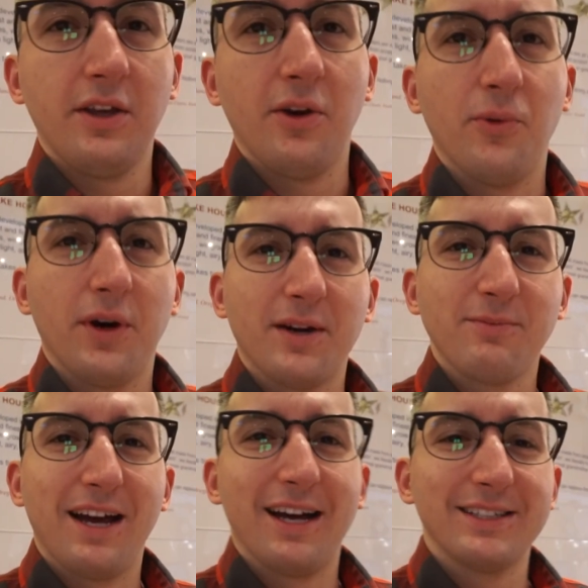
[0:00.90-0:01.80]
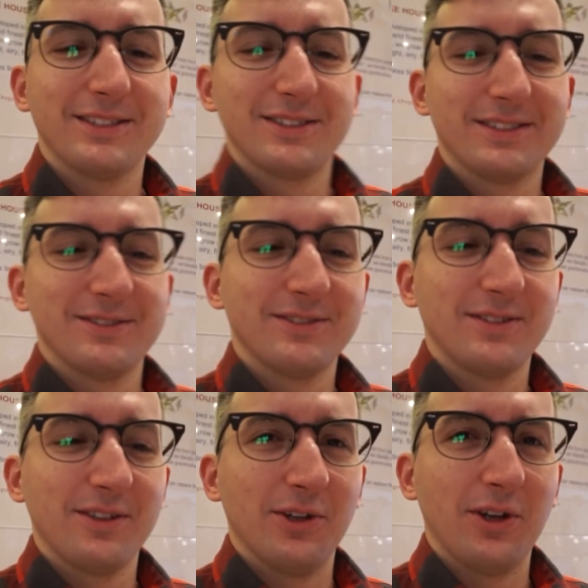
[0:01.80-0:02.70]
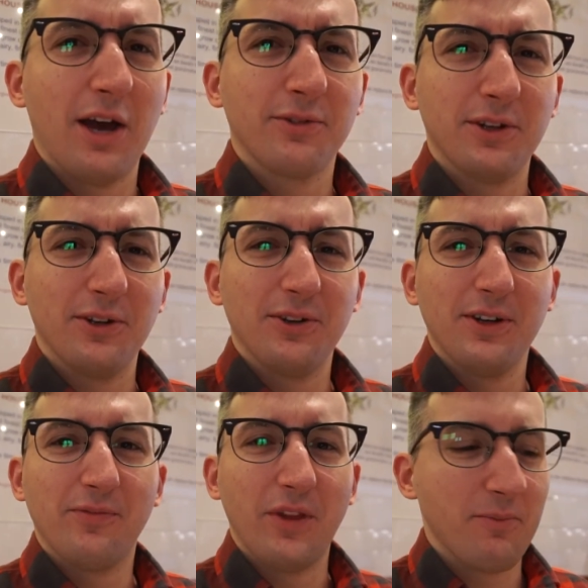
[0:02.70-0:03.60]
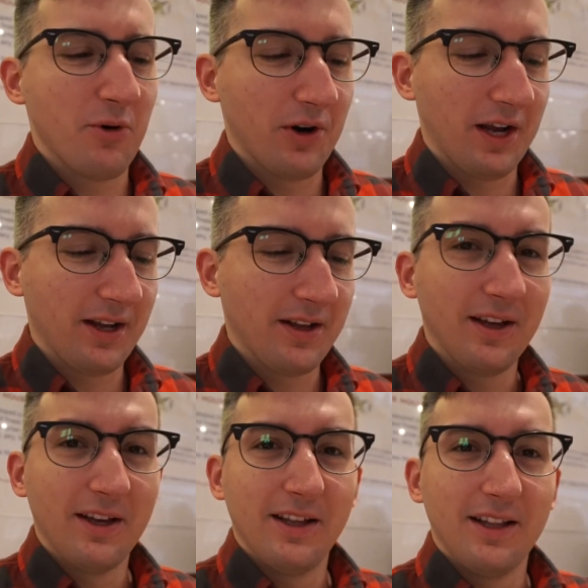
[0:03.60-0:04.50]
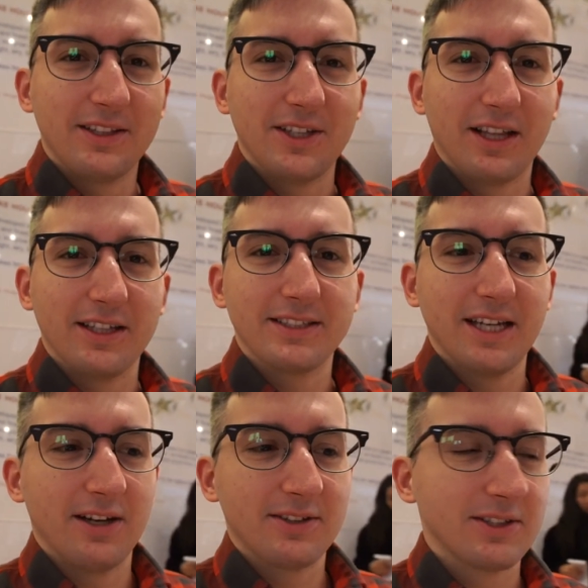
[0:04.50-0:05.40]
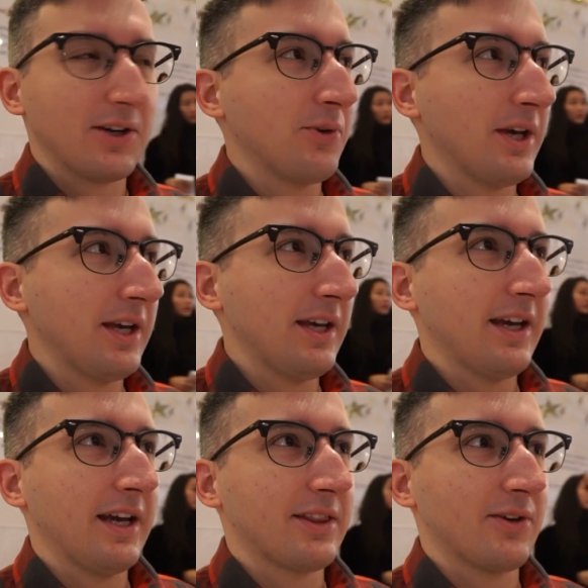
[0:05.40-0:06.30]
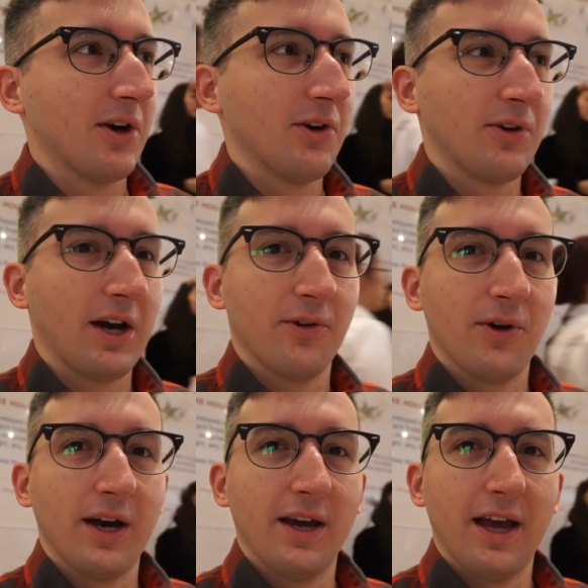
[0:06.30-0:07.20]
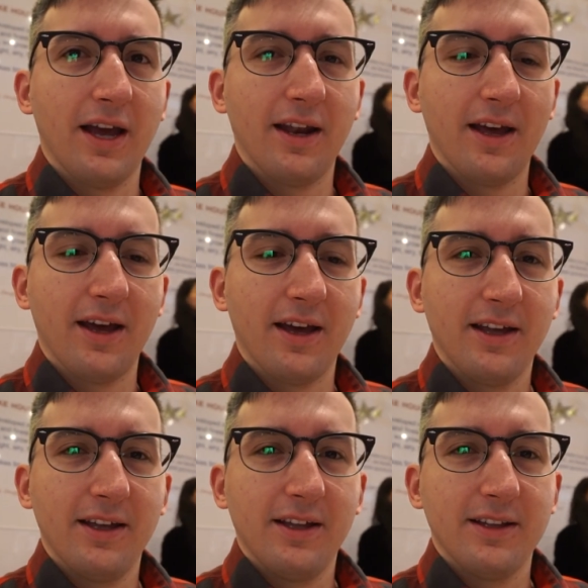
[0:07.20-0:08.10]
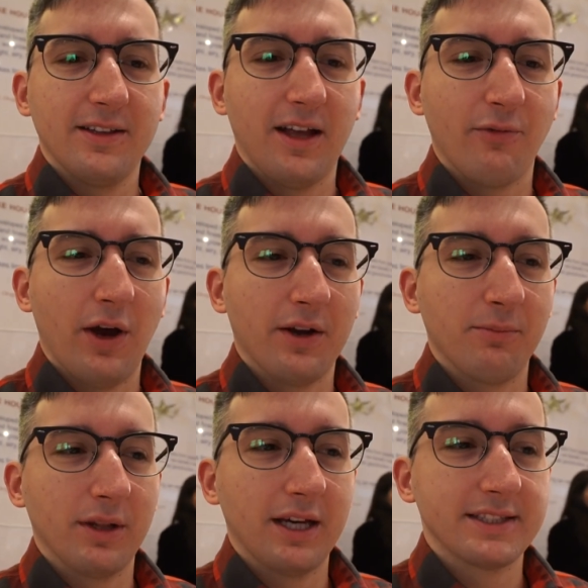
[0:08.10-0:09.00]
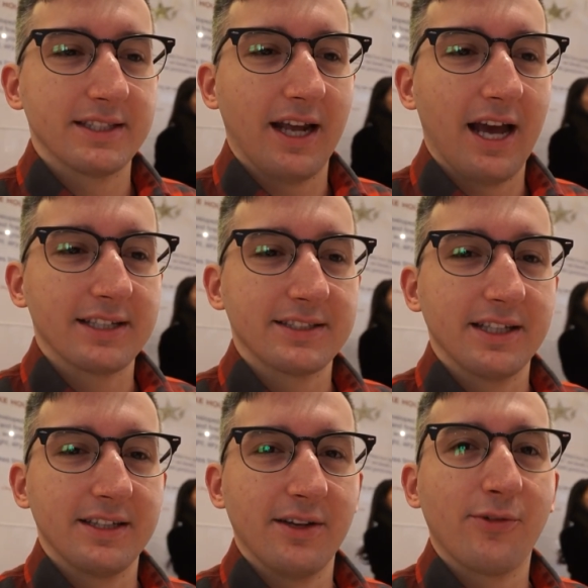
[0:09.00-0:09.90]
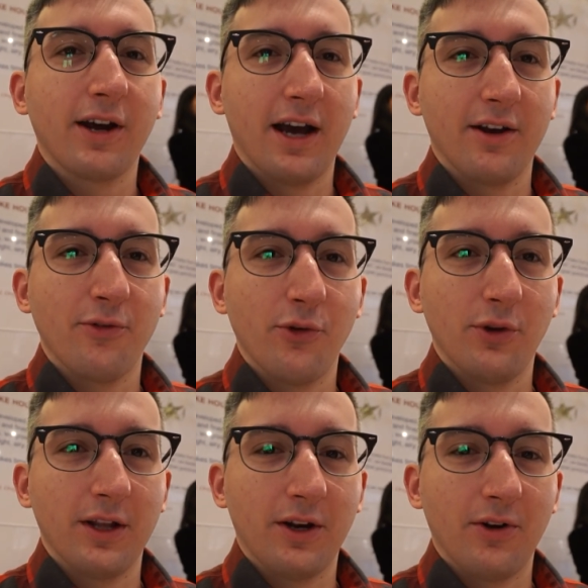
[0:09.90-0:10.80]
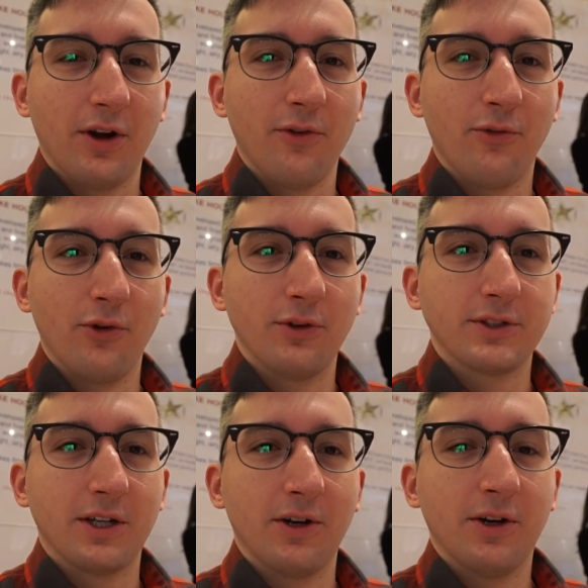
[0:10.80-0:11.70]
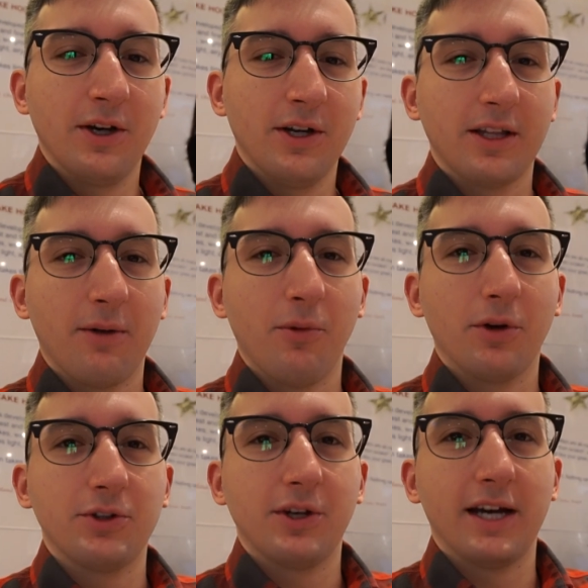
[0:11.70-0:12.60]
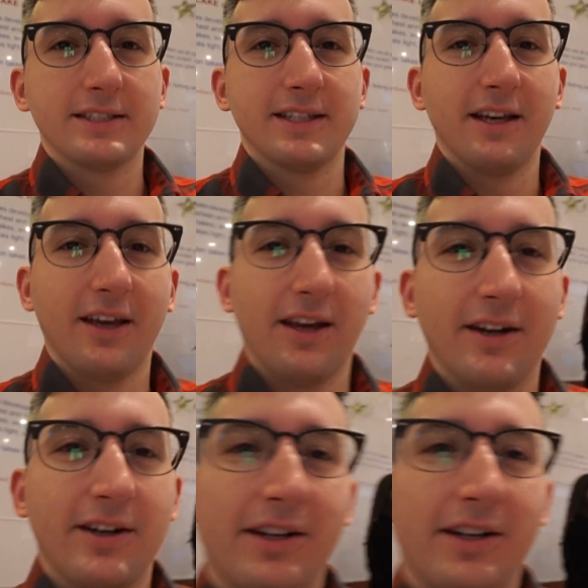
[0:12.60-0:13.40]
Yo, what up guys? Good afternoon, not morning. Check this out. So we hit the road right away and I found a place that has a different kind of food than Korean food. So tell me what you guys think here.